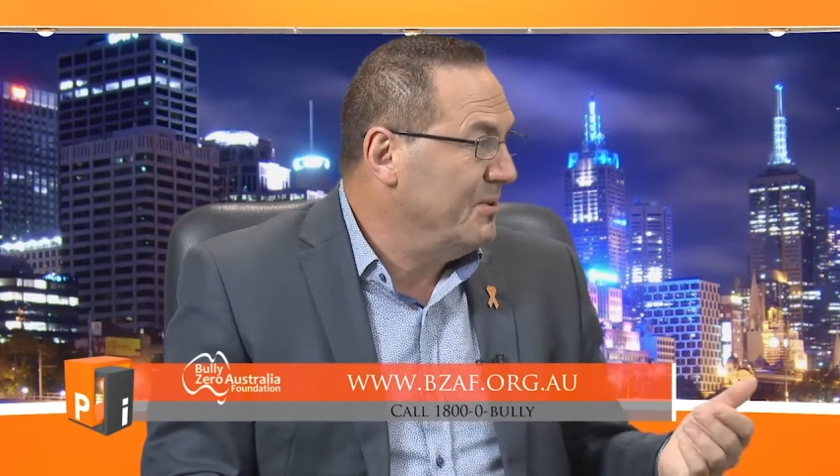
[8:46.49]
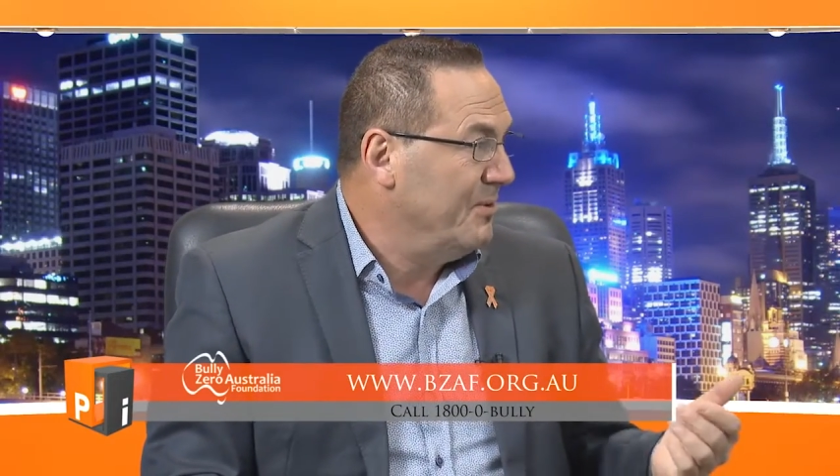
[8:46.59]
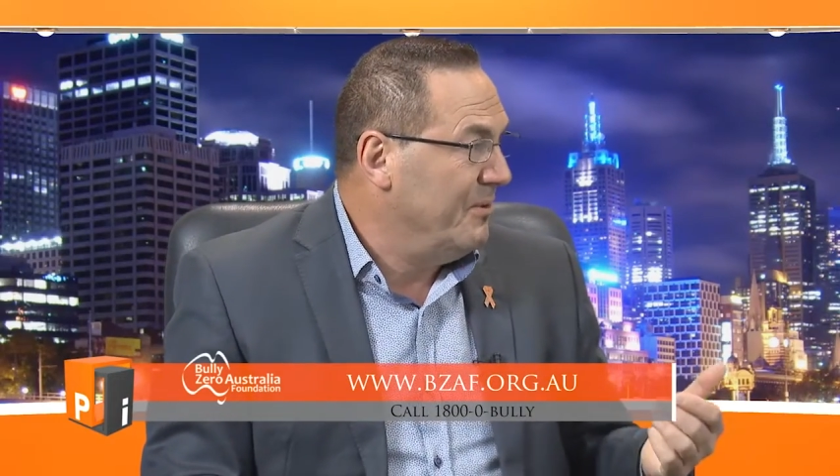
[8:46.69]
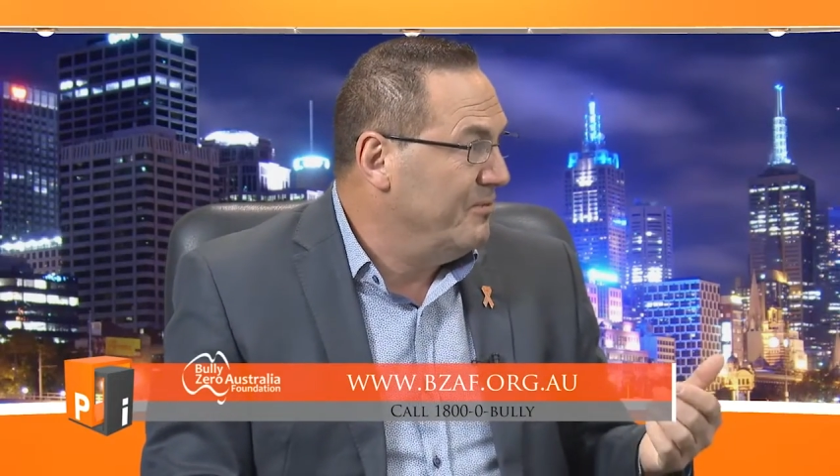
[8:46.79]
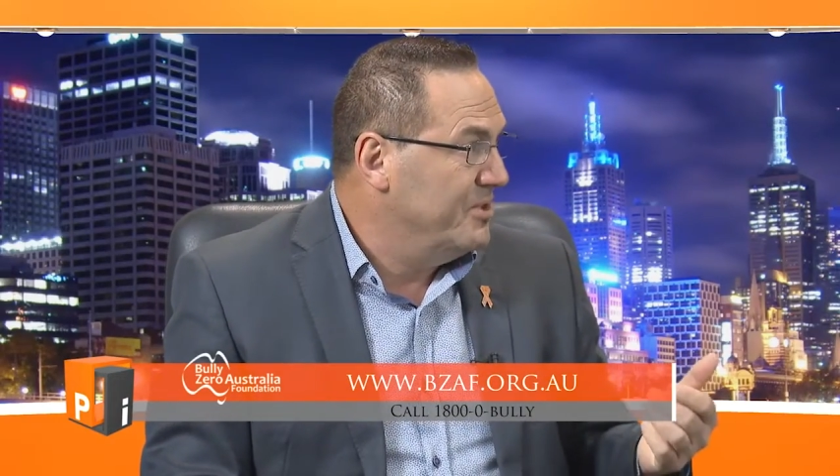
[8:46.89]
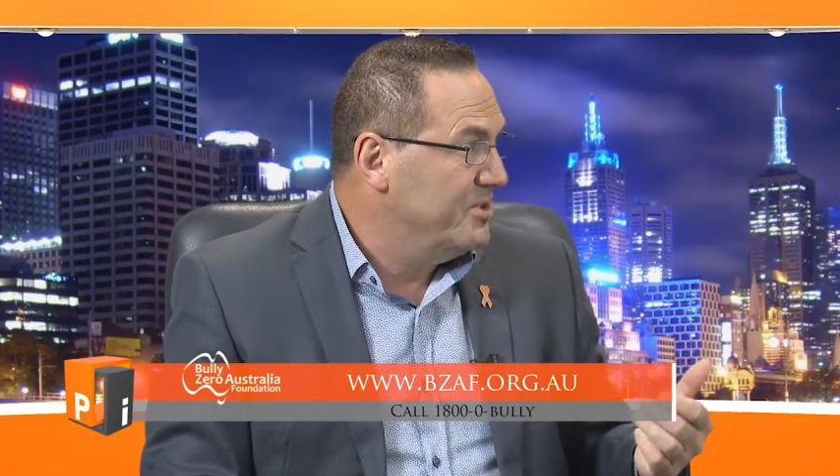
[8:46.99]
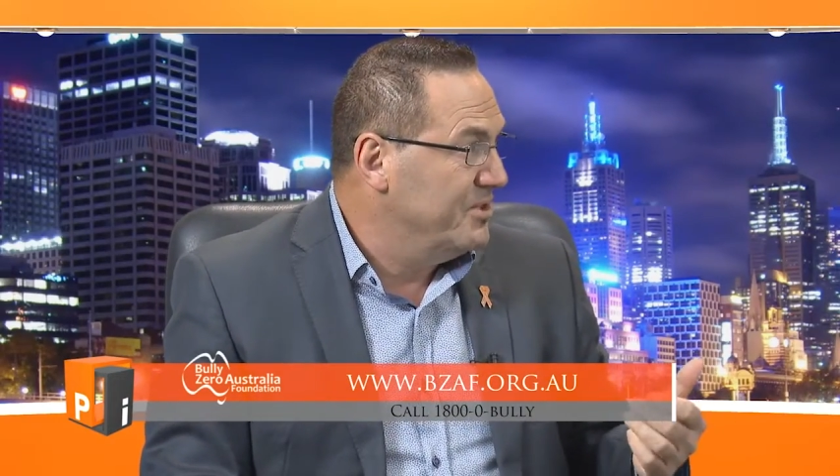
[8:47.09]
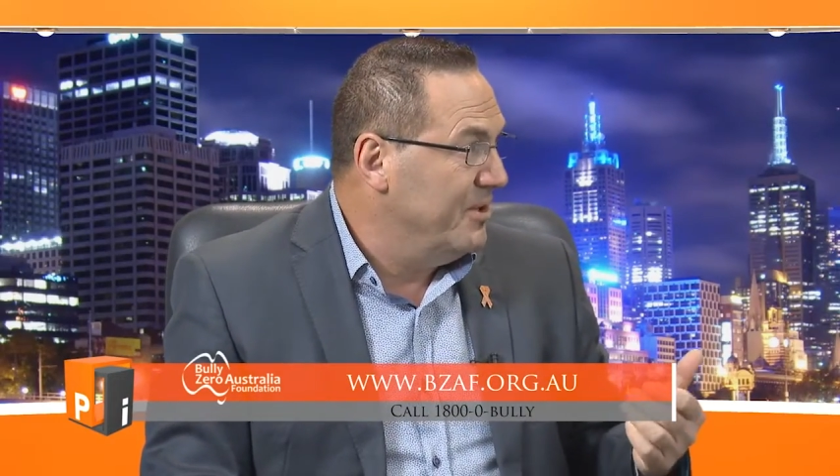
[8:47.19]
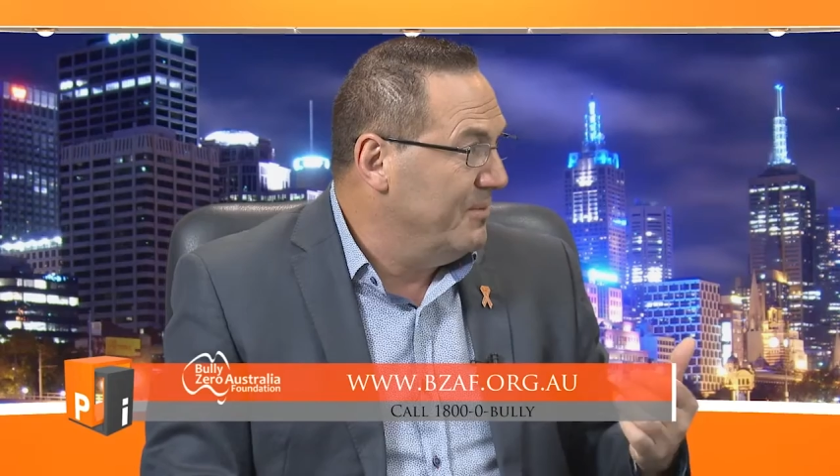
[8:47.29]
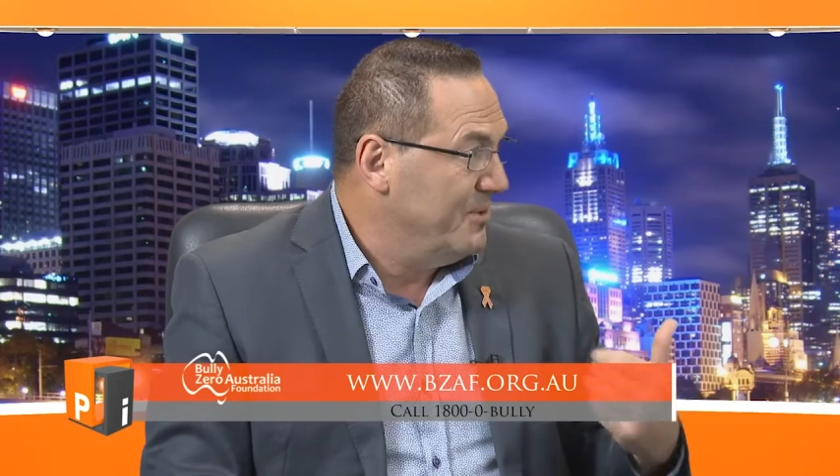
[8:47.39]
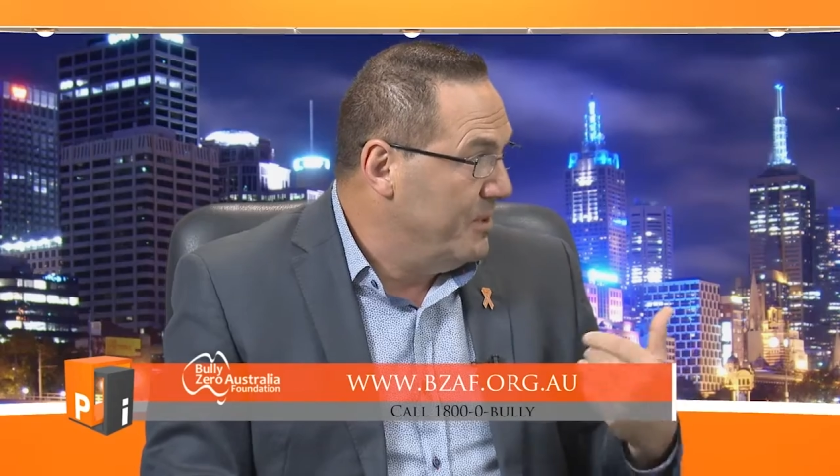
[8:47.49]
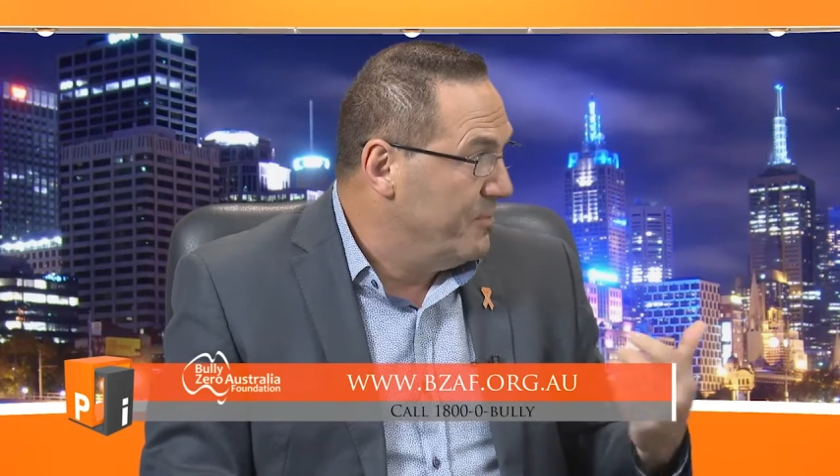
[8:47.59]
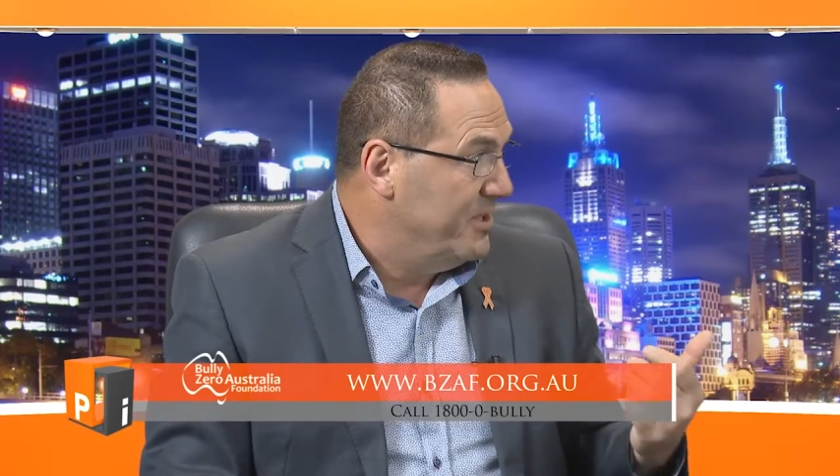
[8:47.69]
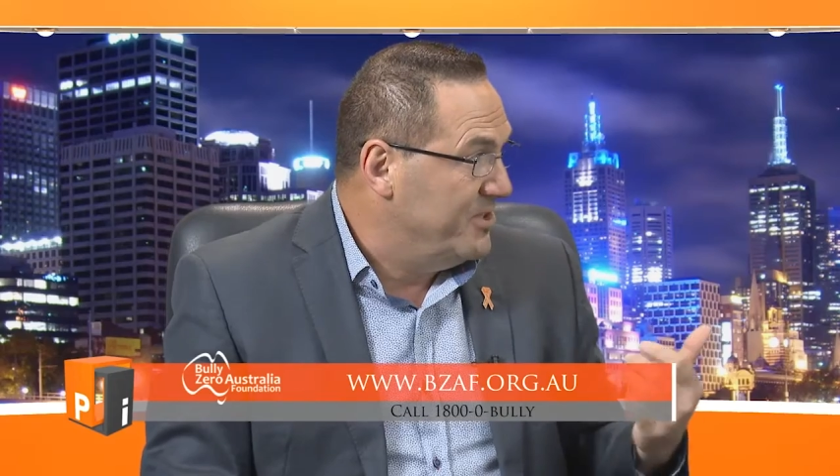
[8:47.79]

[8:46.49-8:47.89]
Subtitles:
of which I'm the Deputy